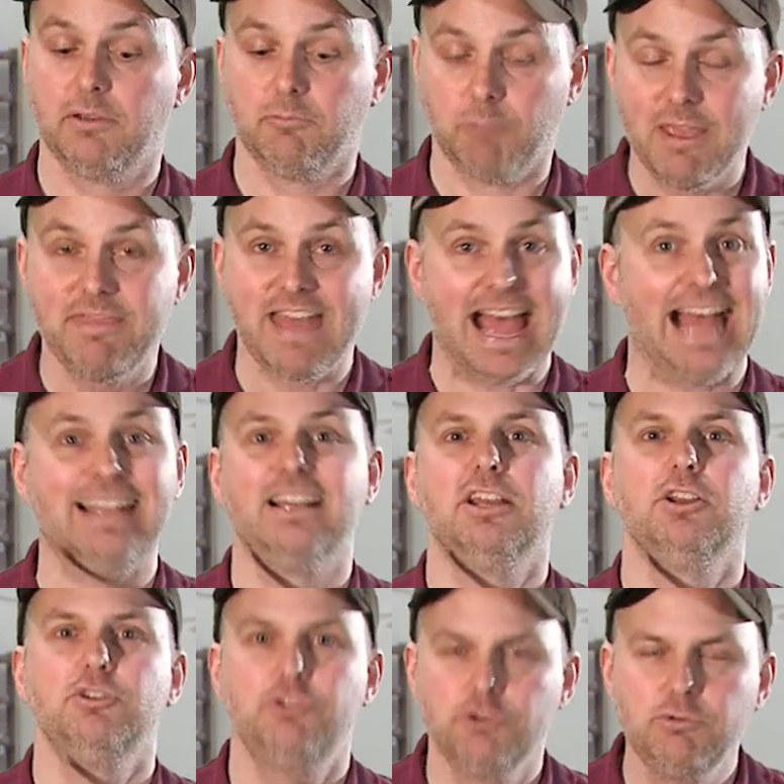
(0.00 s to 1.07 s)
with that,
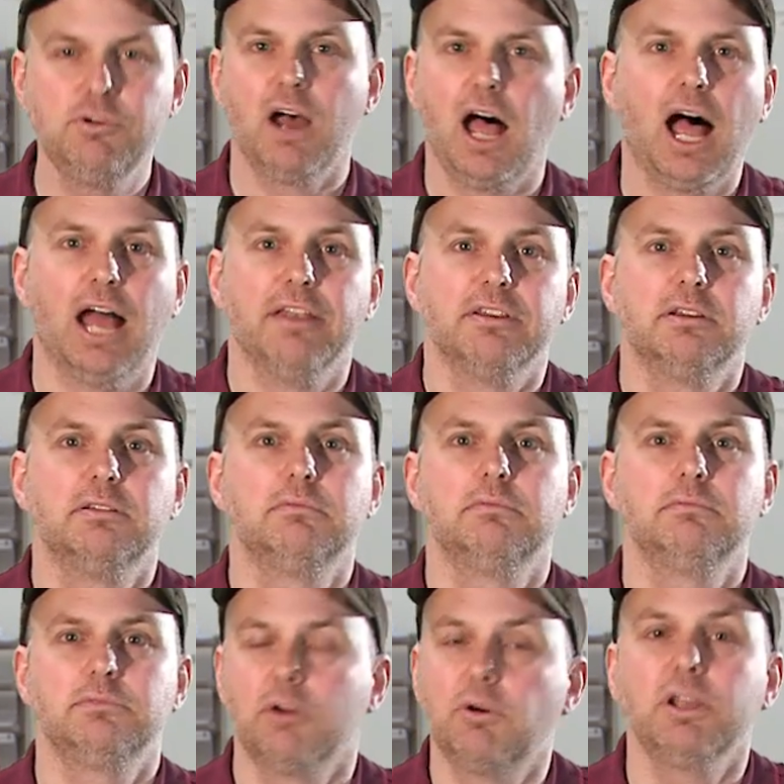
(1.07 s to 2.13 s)

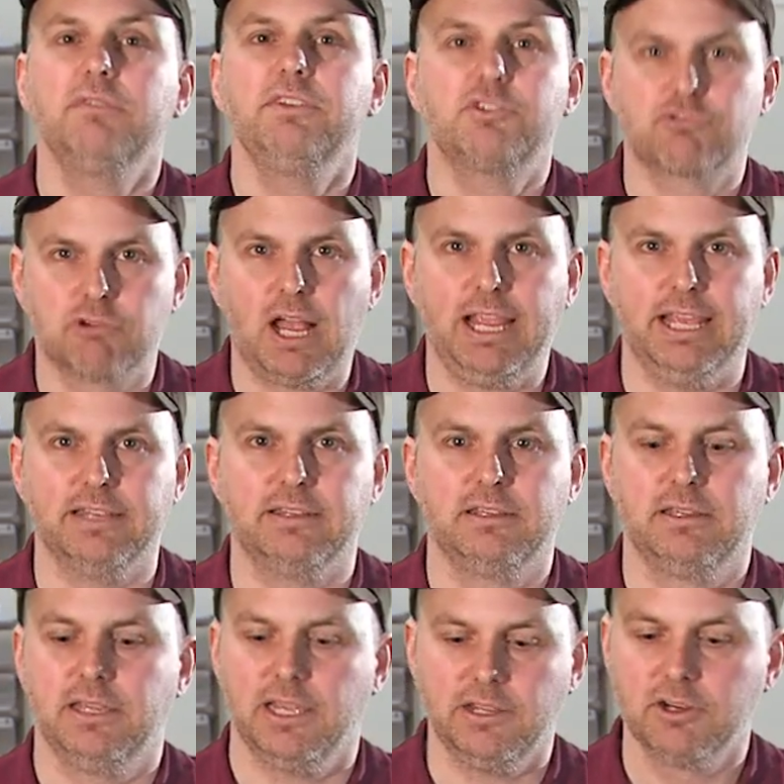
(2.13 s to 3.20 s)
don't even try it.
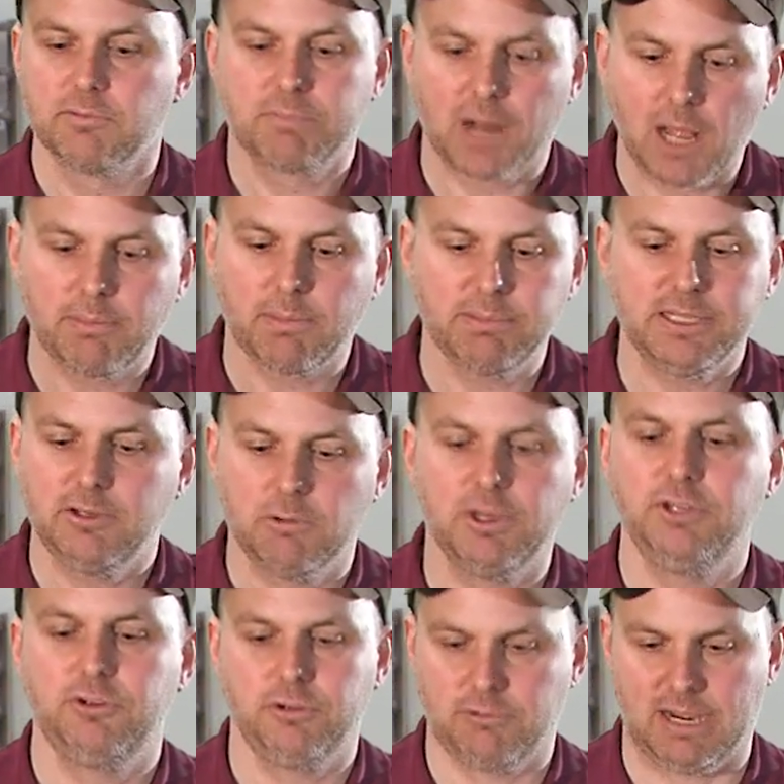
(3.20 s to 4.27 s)
You're probably
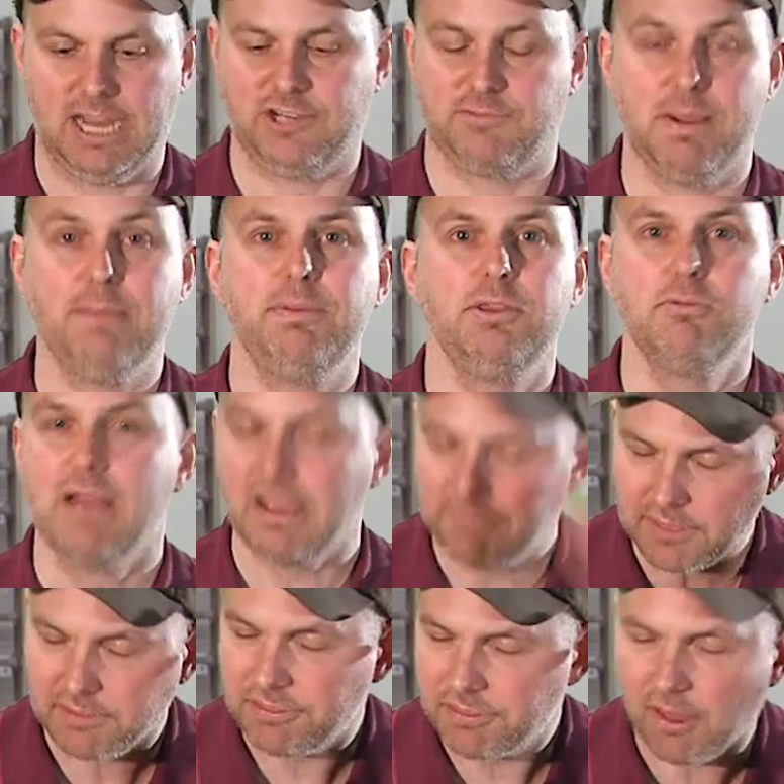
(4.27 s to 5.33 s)
going to crash. Maybe you have
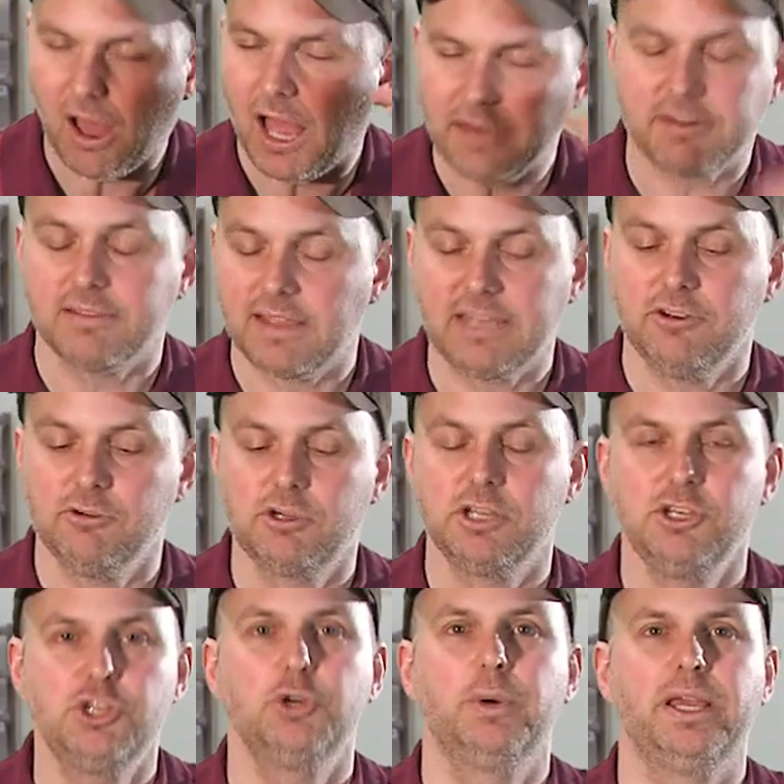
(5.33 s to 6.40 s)
the thought that you
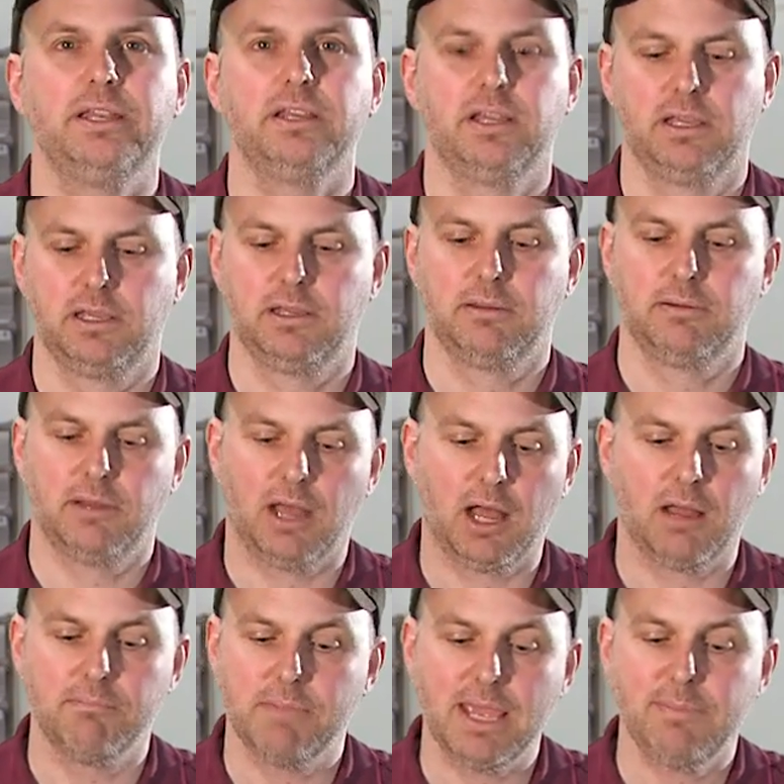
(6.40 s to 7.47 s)
can do it.
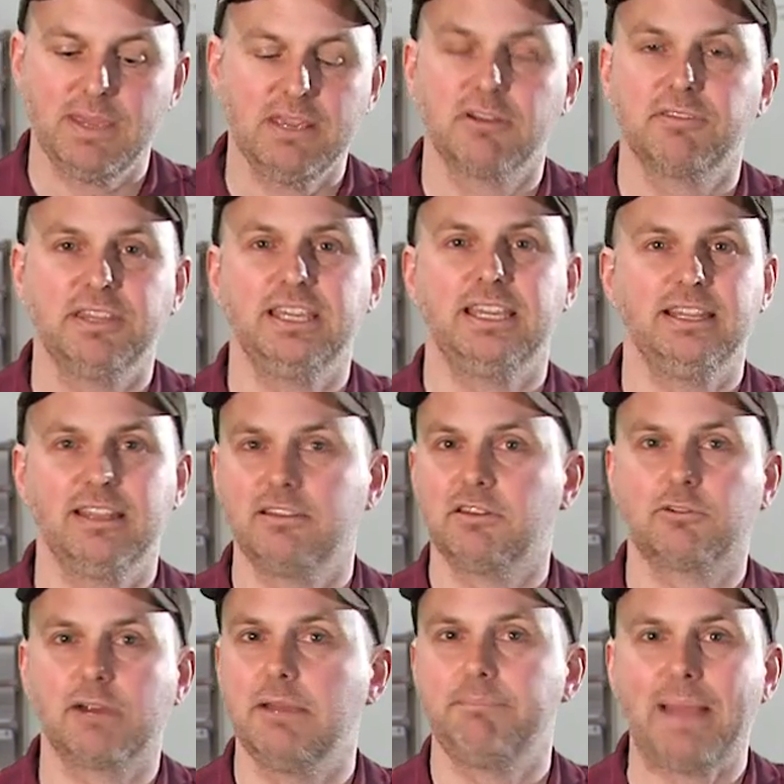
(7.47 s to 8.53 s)
Maybe you're thinking it's a
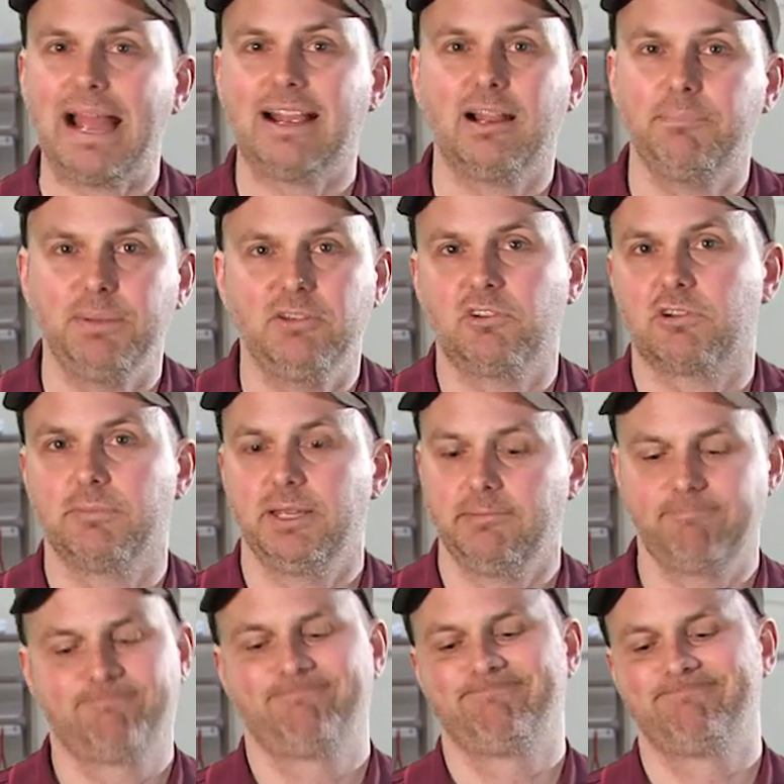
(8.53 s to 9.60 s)
great backup instrument.
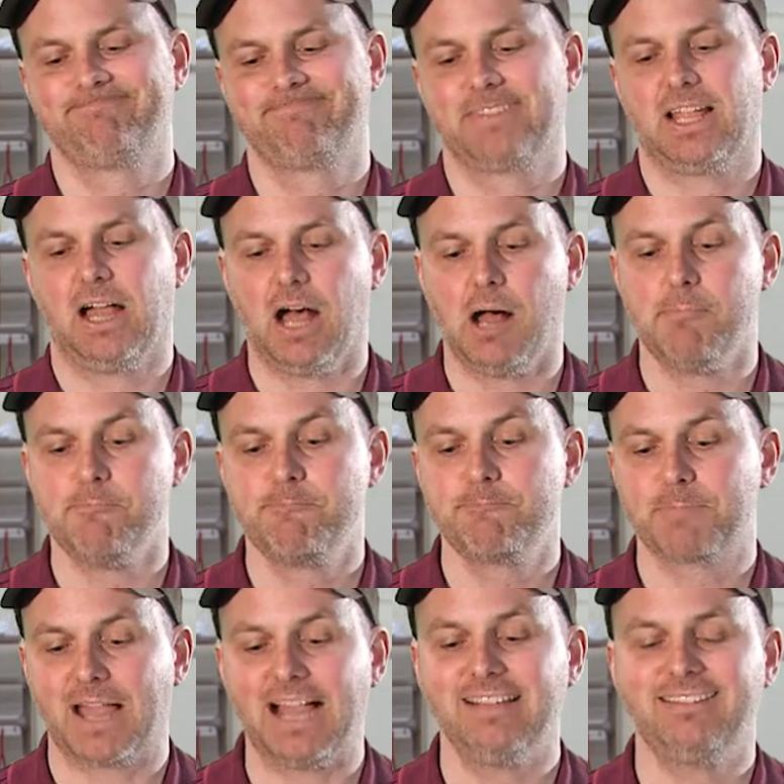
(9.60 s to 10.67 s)

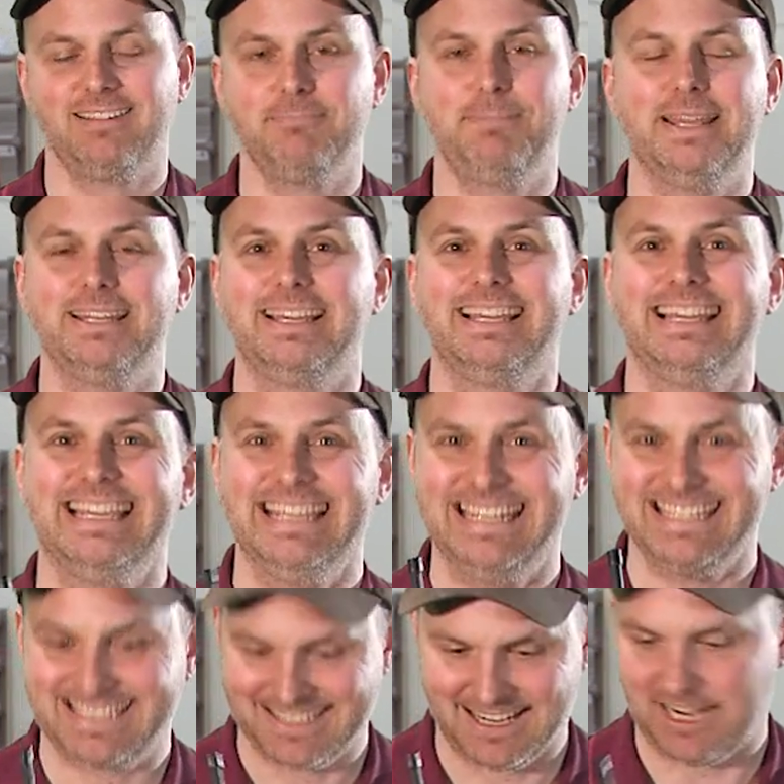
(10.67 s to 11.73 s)
I submit It
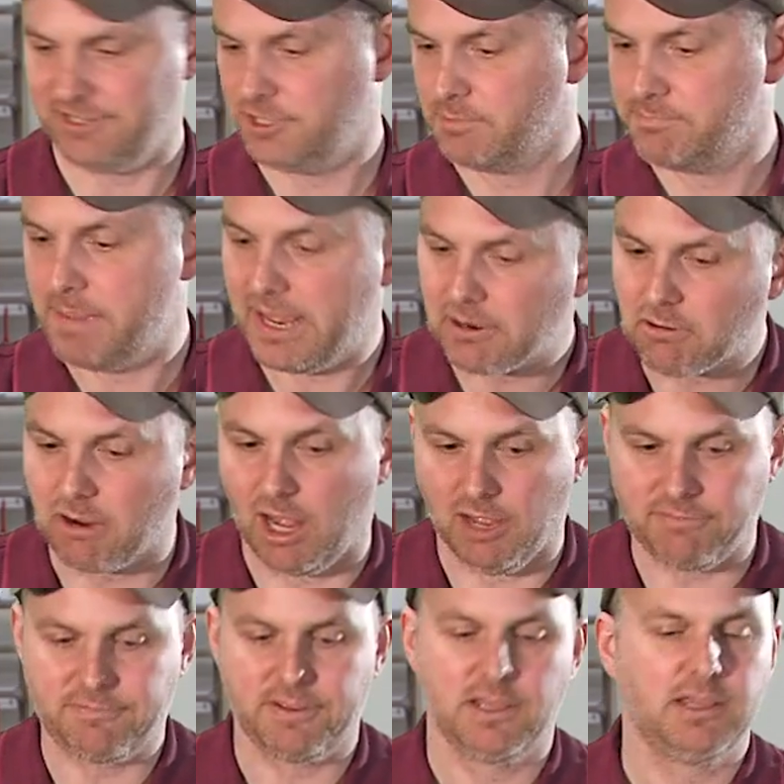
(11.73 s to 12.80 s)
is not. You're better
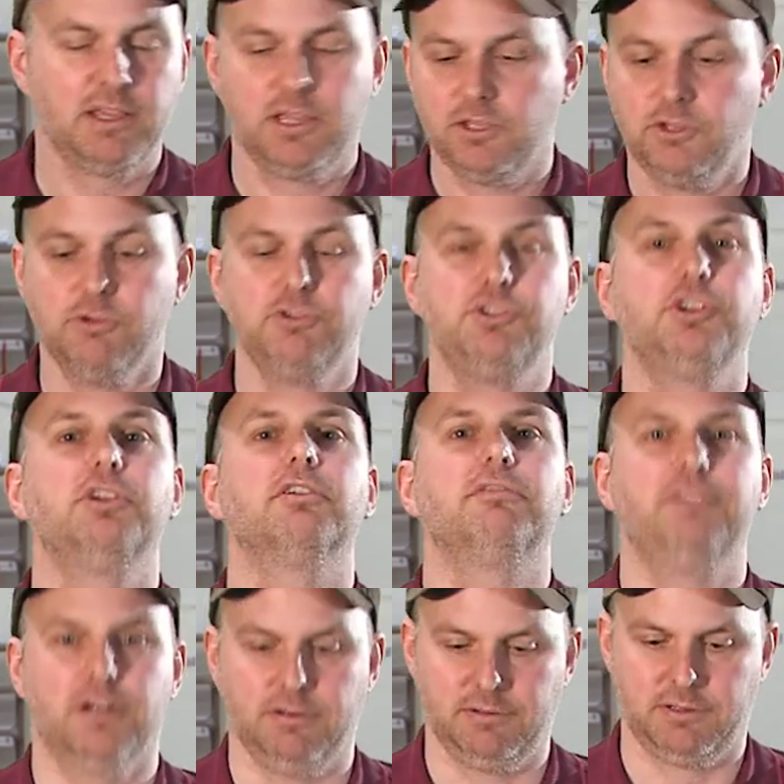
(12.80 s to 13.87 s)
off using your
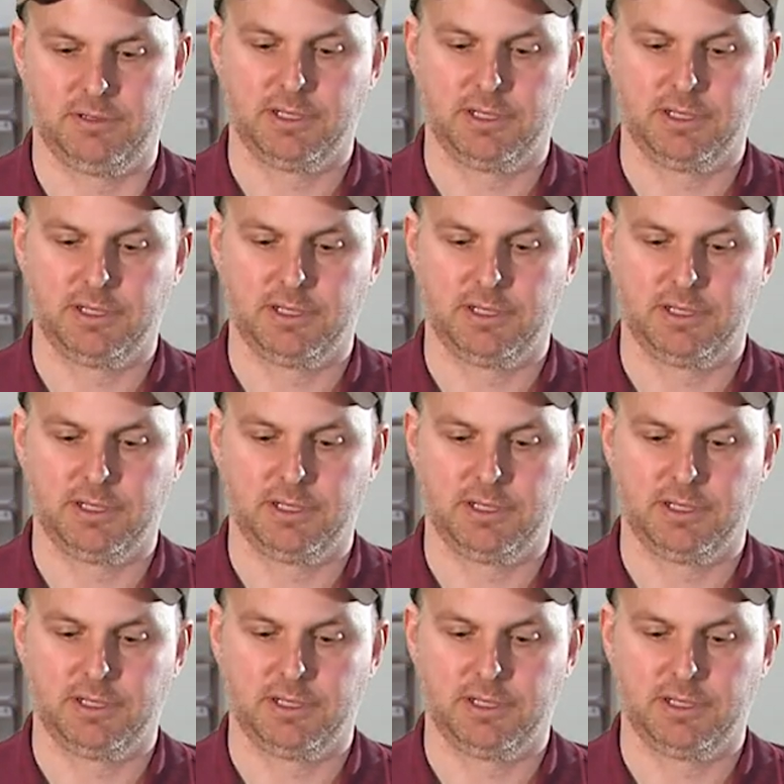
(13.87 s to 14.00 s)
phone